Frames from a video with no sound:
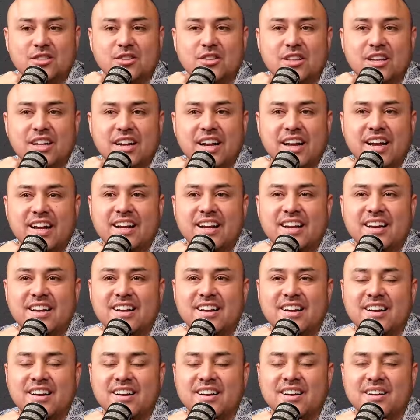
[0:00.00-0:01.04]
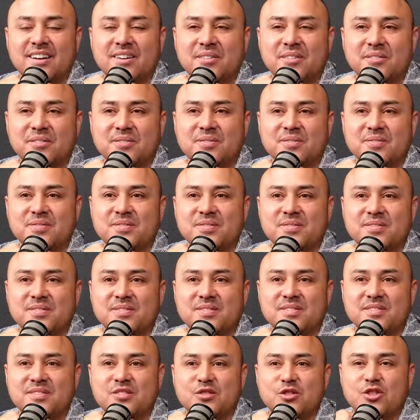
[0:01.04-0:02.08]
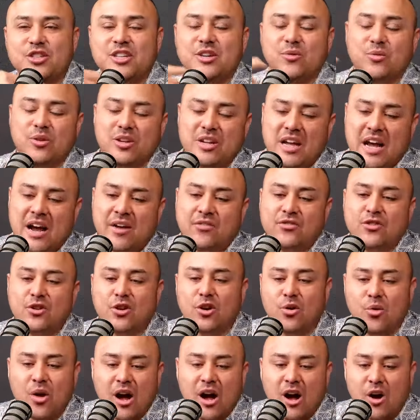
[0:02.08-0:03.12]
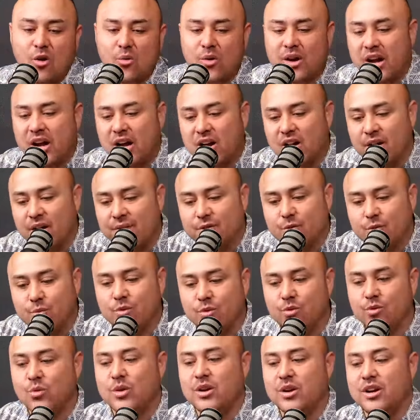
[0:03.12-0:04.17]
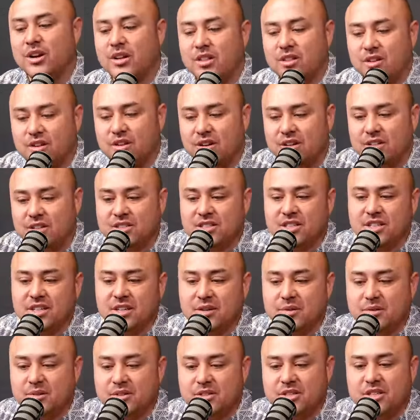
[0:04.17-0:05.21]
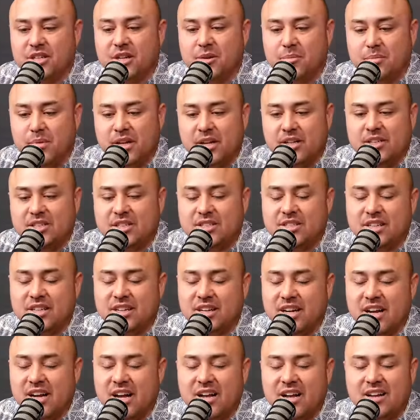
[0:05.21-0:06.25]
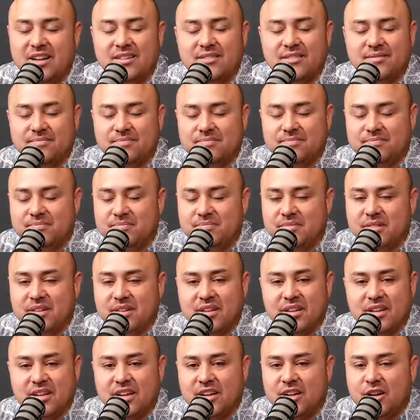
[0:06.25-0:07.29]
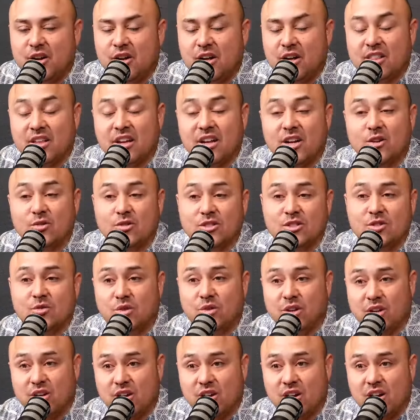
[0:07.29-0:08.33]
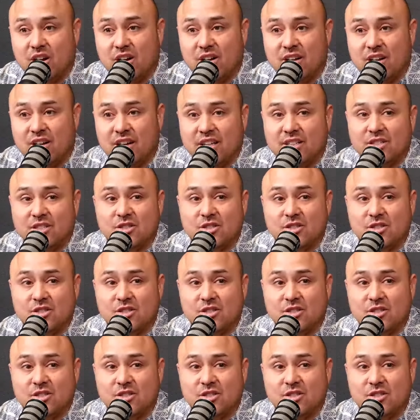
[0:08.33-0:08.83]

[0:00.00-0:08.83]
then Aiden she went after a while, we got comfortable with one another, and she admit, she's like, I thought it was 3:00. And so